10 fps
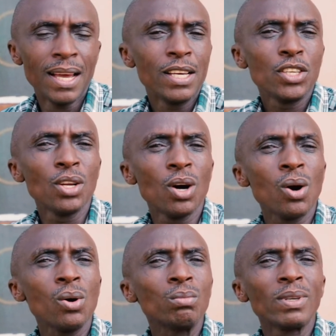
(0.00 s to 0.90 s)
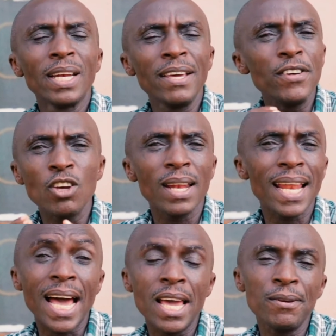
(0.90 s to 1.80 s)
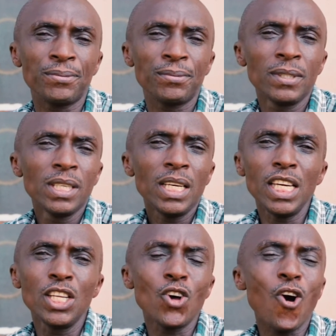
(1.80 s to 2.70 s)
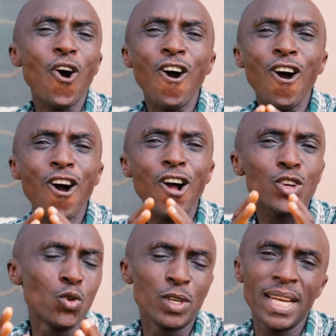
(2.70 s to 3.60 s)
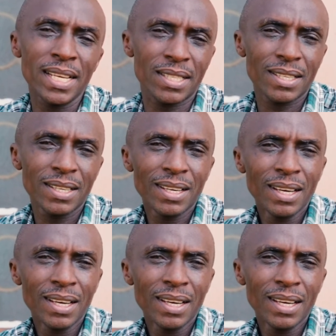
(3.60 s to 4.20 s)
living your life in all goodness.